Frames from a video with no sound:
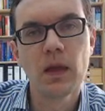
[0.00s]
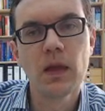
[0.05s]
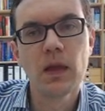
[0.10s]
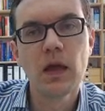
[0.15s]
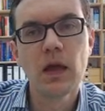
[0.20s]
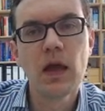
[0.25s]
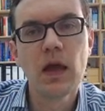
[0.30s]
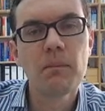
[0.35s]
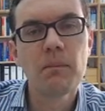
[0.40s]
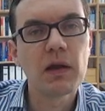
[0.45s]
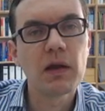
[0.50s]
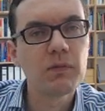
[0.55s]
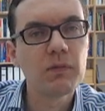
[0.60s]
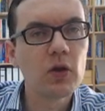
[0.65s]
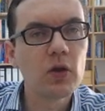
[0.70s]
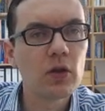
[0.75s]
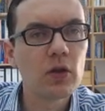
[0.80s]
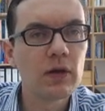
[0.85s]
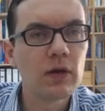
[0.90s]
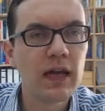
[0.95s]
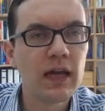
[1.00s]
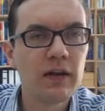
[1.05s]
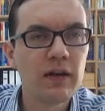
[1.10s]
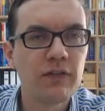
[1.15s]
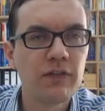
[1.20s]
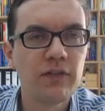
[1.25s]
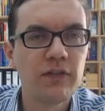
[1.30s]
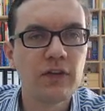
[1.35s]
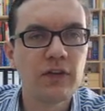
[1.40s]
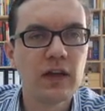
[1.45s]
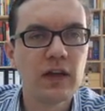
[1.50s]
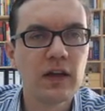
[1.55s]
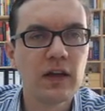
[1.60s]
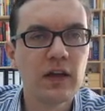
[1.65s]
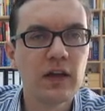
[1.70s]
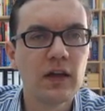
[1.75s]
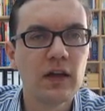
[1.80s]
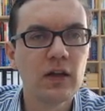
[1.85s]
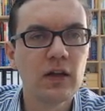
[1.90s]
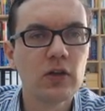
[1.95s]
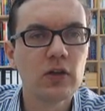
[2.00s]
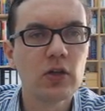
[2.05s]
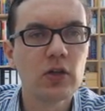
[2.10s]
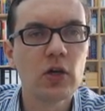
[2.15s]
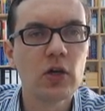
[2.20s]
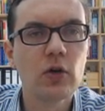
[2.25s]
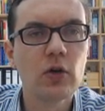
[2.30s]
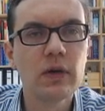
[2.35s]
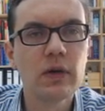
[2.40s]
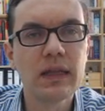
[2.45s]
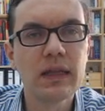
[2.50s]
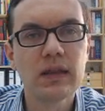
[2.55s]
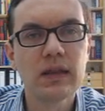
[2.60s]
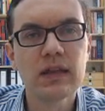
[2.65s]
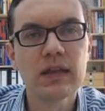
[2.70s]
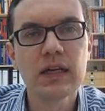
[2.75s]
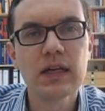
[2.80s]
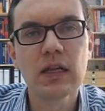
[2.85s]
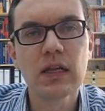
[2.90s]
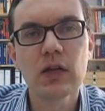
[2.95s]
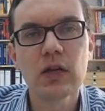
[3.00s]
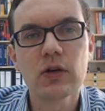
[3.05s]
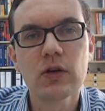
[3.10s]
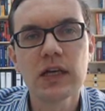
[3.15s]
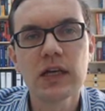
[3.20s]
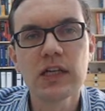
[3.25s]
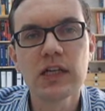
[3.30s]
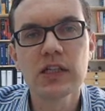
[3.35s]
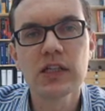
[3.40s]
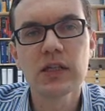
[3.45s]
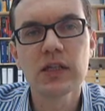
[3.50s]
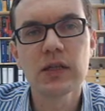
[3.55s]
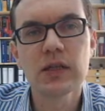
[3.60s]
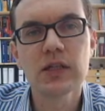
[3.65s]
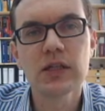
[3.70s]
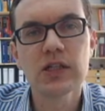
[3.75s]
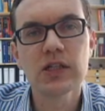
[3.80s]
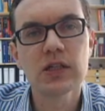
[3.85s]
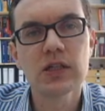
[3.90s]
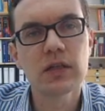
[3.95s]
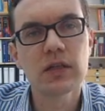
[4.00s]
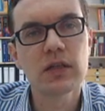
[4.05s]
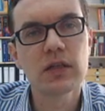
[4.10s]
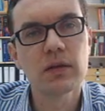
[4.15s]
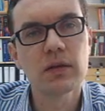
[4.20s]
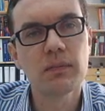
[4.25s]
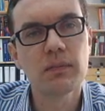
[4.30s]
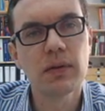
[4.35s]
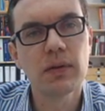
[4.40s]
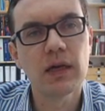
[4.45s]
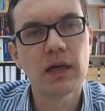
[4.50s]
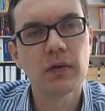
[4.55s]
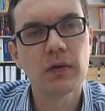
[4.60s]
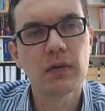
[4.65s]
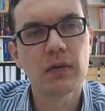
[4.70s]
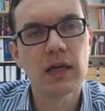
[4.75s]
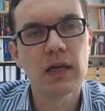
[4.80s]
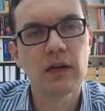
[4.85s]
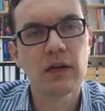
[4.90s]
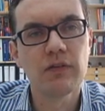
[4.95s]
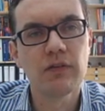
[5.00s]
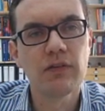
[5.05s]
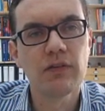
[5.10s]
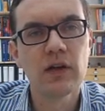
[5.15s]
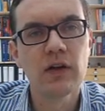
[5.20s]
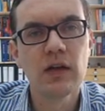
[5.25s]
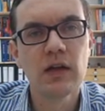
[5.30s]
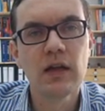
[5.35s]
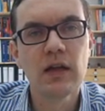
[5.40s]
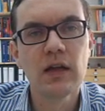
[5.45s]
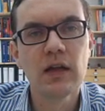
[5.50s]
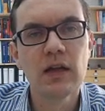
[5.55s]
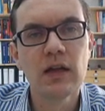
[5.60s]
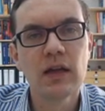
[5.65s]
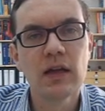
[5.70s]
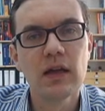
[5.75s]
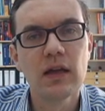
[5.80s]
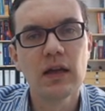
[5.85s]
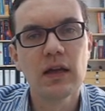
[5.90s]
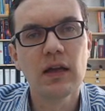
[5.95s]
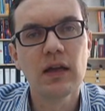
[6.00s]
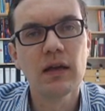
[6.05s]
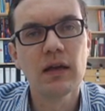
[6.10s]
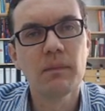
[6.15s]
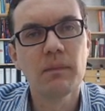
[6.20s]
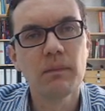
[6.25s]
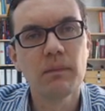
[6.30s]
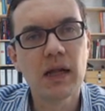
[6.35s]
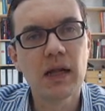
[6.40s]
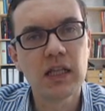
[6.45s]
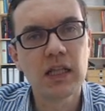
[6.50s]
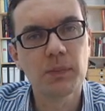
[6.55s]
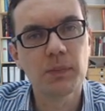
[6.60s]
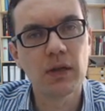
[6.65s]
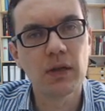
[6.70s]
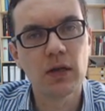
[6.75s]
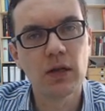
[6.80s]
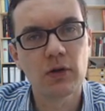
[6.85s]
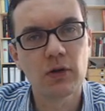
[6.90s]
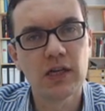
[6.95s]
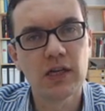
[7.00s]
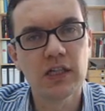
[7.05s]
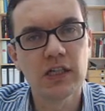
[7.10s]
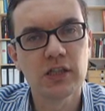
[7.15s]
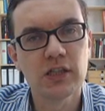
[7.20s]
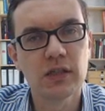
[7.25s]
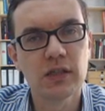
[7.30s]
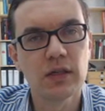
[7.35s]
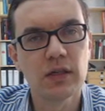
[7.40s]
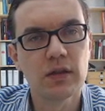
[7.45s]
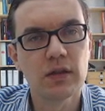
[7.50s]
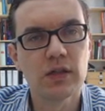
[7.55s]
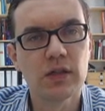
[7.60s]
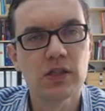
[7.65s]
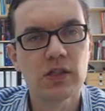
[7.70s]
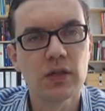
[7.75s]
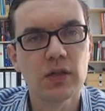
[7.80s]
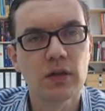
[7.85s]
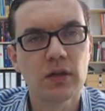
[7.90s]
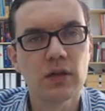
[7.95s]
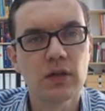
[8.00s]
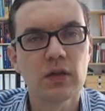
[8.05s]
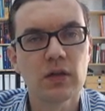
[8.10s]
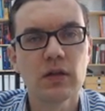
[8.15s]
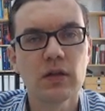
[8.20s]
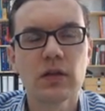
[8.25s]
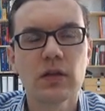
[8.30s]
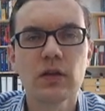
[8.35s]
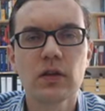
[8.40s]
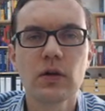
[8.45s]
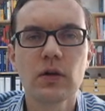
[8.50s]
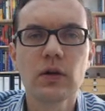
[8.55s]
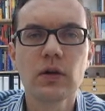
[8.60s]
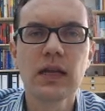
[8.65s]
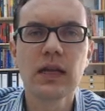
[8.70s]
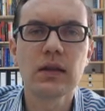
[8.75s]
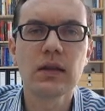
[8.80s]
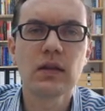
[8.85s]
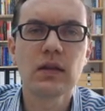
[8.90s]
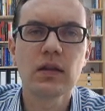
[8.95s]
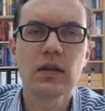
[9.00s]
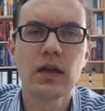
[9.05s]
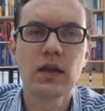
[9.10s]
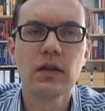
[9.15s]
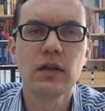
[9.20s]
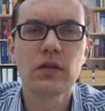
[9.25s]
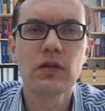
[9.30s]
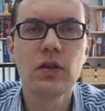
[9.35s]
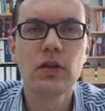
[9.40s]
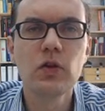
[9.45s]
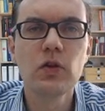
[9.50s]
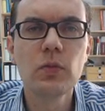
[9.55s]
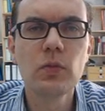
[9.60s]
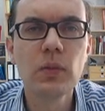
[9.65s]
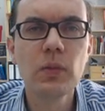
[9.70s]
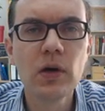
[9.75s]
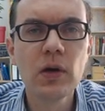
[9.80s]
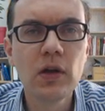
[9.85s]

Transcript: But we also have not only single location decisions, but we have multiple location decisions. So let's assume